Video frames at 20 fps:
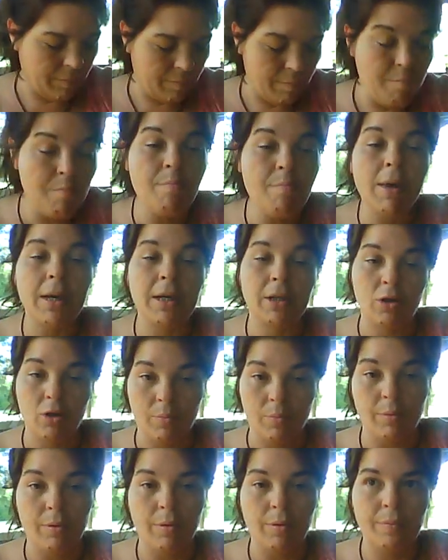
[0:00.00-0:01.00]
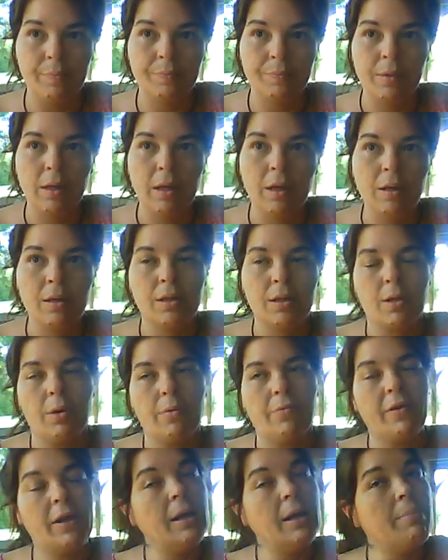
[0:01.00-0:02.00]
miserable. So
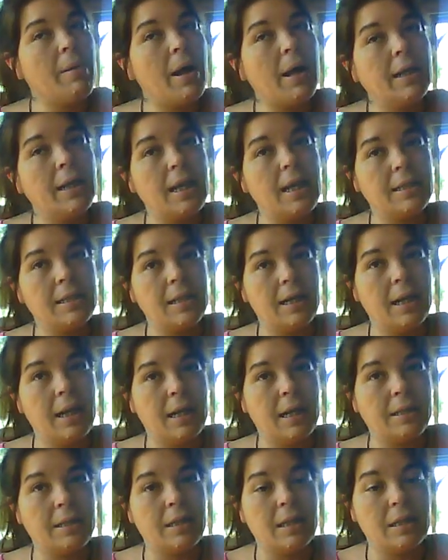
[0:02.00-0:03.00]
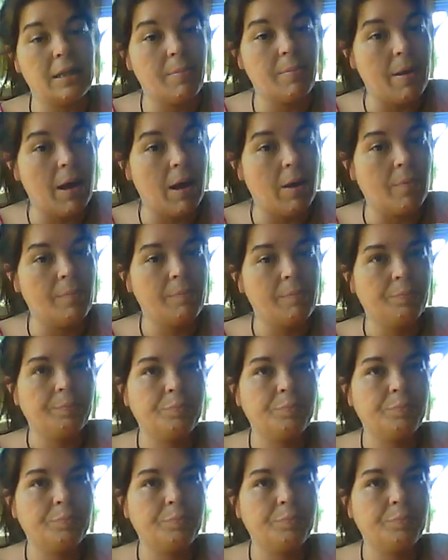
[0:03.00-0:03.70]
if anybody has any ideas about